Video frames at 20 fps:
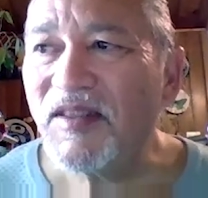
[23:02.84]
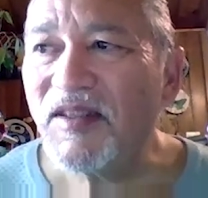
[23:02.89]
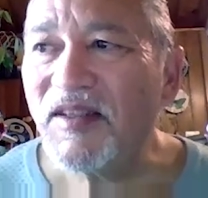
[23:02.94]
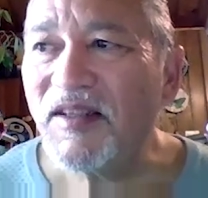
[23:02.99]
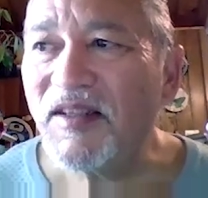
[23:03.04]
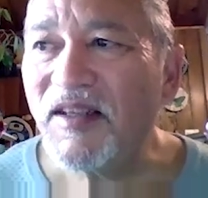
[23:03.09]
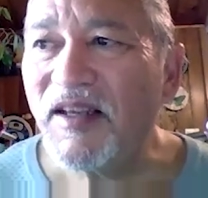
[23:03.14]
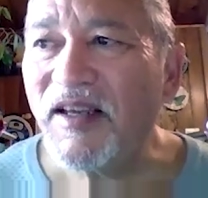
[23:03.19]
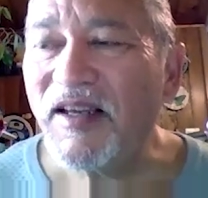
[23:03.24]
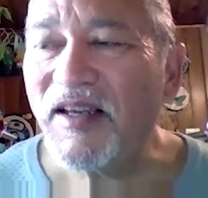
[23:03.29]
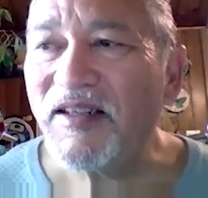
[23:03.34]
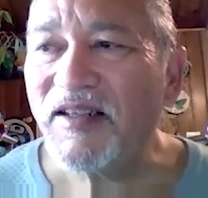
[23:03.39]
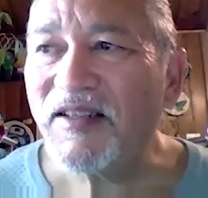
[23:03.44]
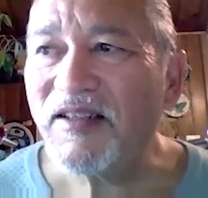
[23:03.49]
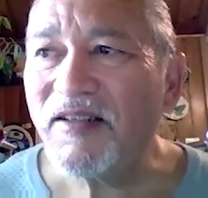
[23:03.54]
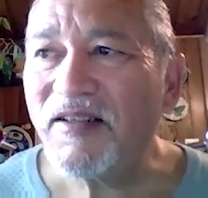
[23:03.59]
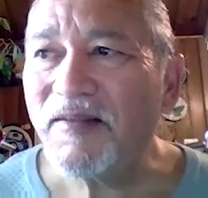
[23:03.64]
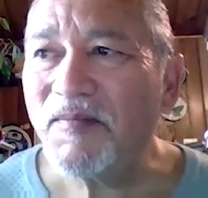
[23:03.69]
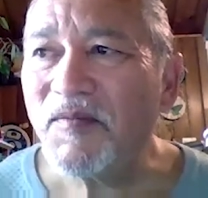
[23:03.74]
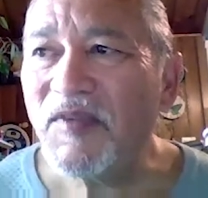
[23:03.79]
And
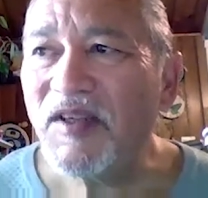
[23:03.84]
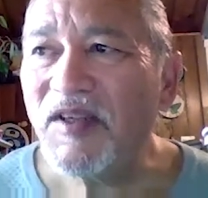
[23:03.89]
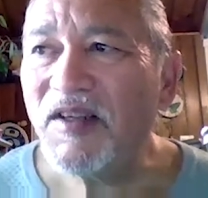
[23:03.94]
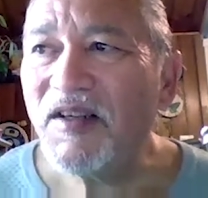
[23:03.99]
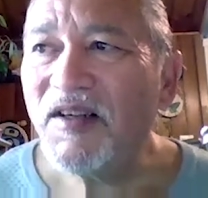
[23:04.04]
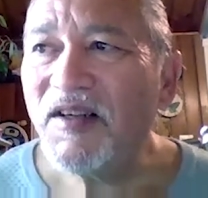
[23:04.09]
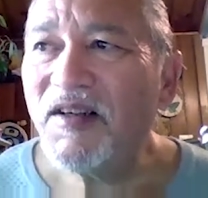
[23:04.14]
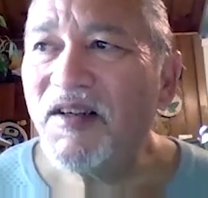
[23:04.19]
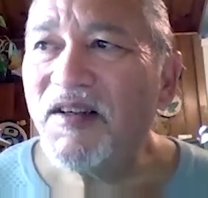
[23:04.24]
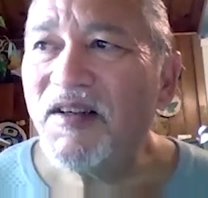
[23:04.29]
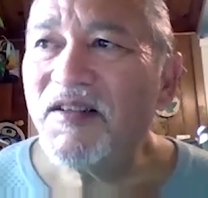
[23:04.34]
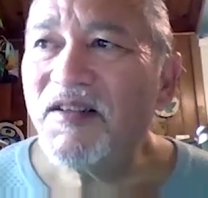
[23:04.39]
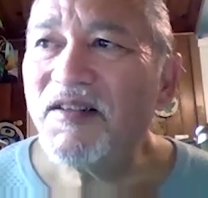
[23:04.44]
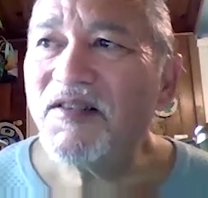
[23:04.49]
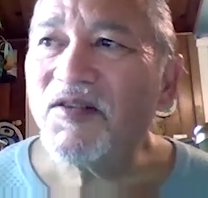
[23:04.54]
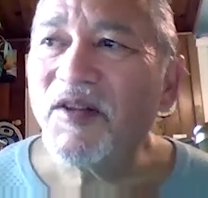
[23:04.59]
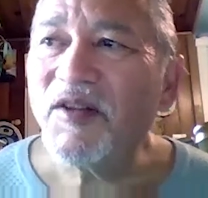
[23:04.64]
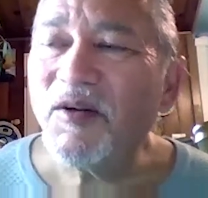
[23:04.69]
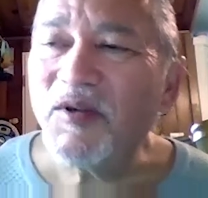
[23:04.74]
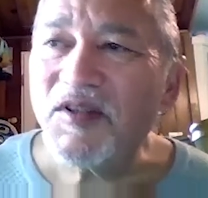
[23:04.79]
um,
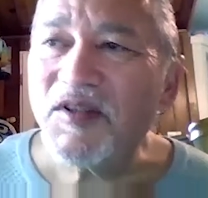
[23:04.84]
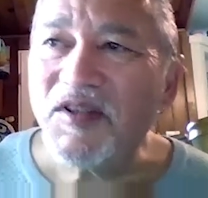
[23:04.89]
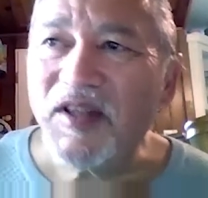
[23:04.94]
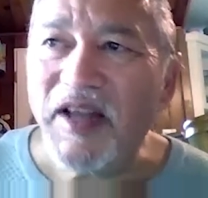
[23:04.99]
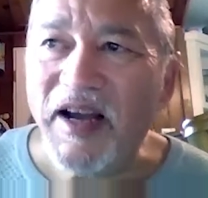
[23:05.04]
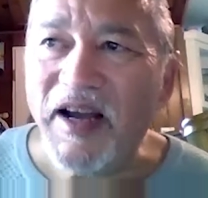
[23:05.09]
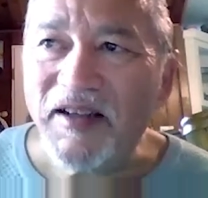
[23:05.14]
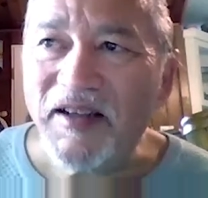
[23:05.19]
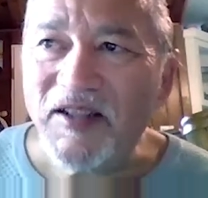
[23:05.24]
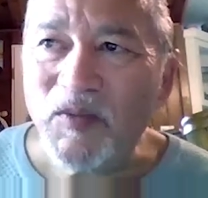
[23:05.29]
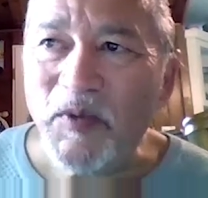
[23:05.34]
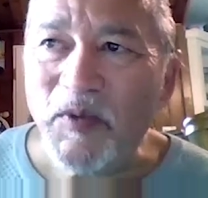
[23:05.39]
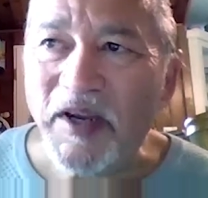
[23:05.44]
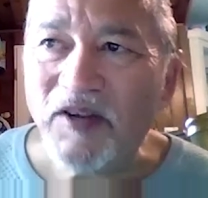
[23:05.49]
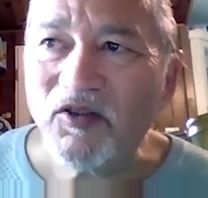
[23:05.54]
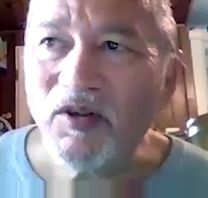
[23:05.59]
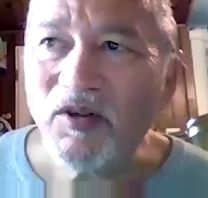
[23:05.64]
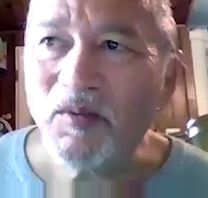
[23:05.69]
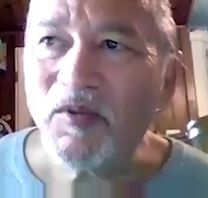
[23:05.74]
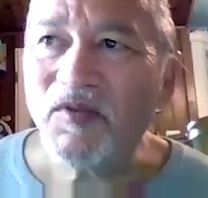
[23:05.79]
so there was that
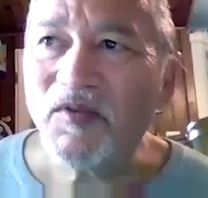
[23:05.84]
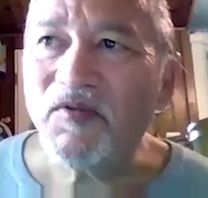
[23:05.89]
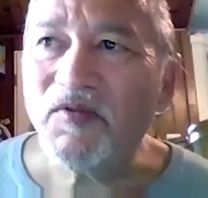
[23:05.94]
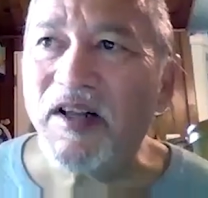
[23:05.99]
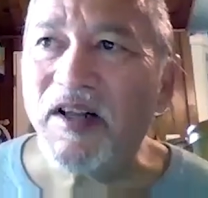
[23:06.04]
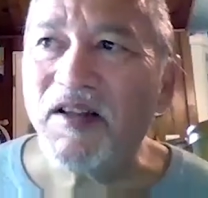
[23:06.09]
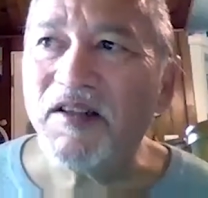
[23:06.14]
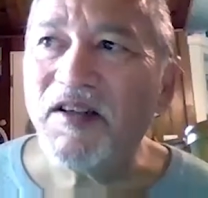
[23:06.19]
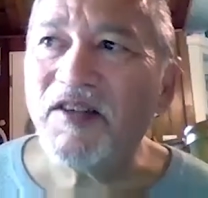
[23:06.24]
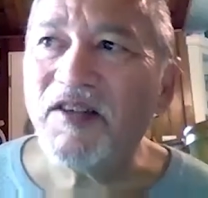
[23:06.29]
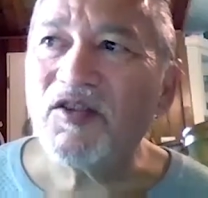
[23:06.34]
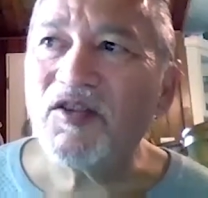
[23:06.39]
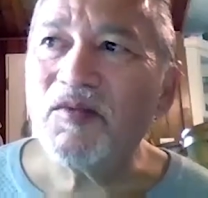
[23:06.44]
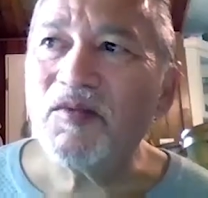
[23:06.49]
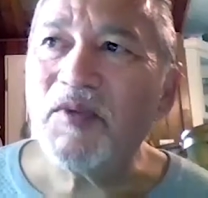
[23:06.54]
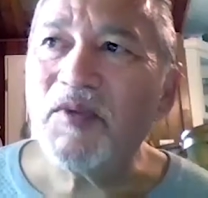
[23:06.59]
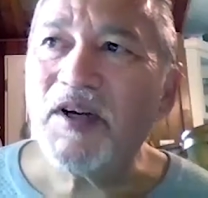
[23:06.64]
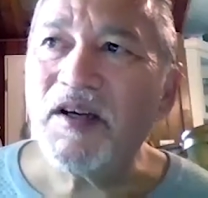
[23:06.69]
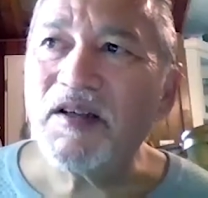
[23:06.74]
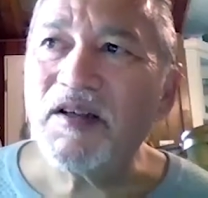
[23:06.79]
spectrum of validation,
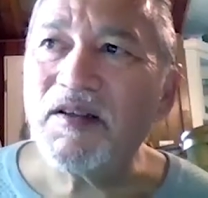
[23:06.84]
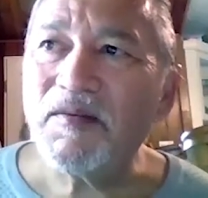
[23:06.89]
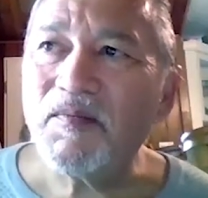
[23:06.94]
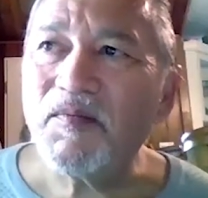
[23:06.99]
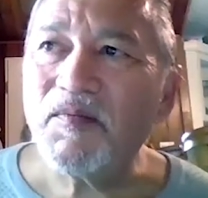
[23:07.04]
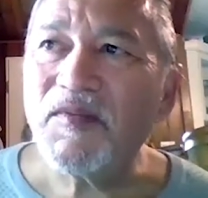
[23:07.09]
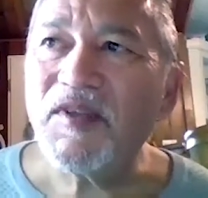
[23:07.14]
but